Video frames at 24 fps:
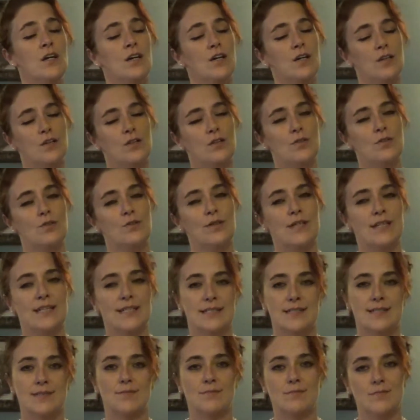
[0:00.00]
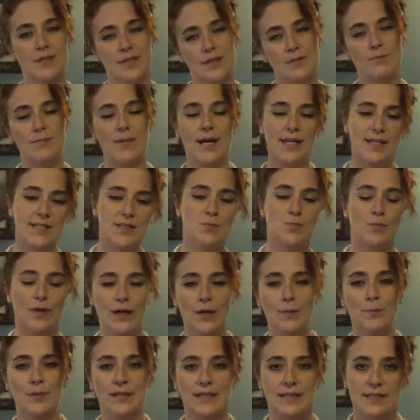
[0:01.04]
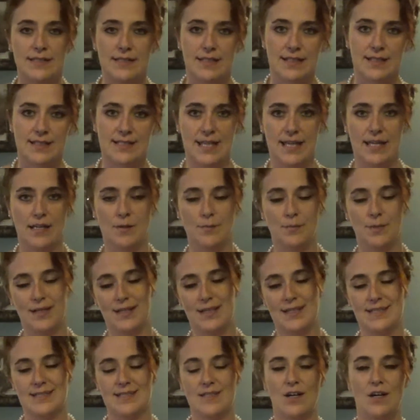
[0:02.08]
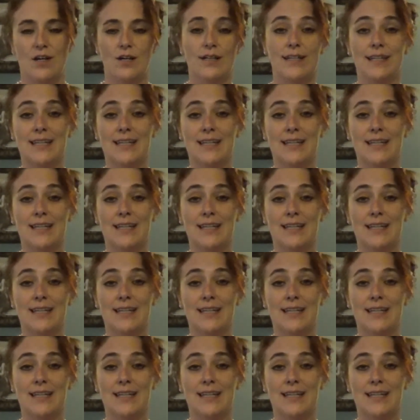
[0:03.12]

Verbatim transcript: who is, you know, might as well be a dictator because all